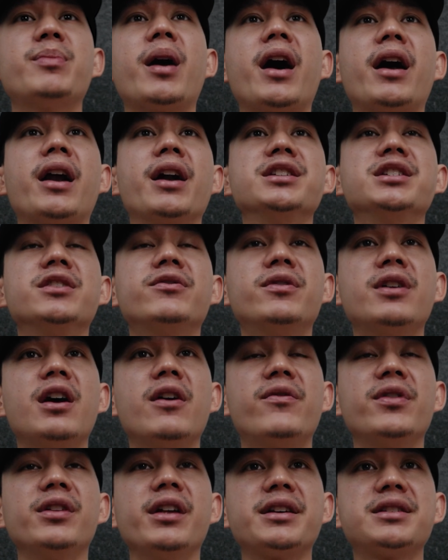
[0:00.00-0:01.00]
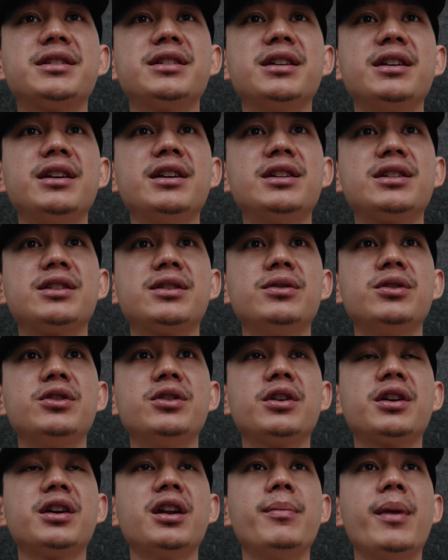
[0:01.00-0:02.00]
patterns. If it like sees,
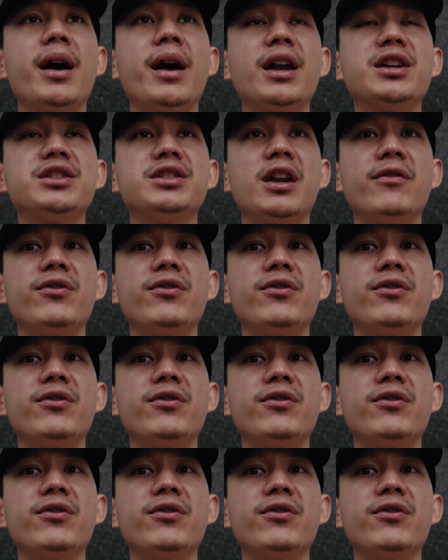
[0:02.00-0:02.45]
you could imagine that